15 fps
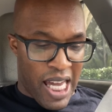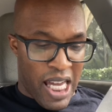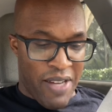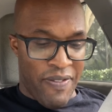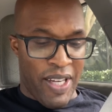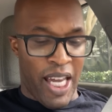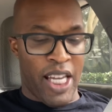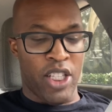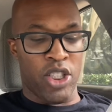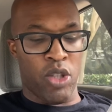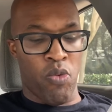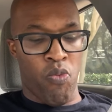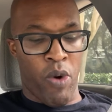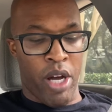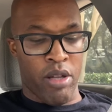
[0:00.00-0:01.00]

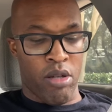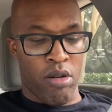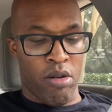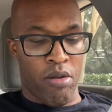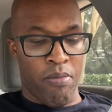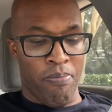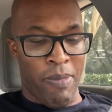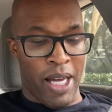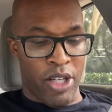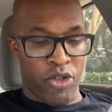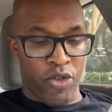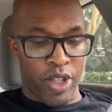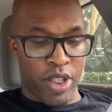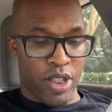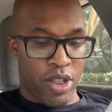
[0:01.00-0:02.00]
aviation weather
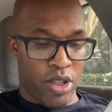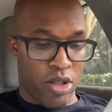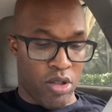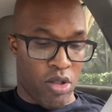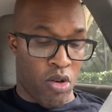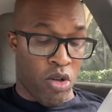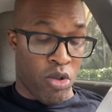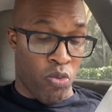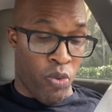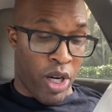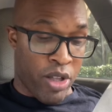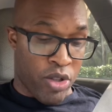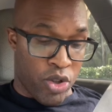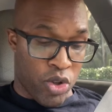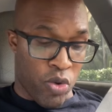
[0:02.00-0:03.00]
metrics or the
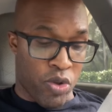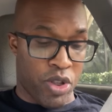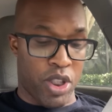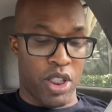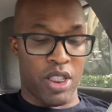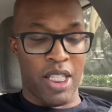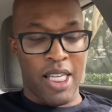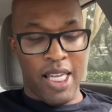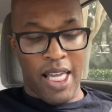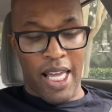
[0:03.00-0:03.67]
weather sources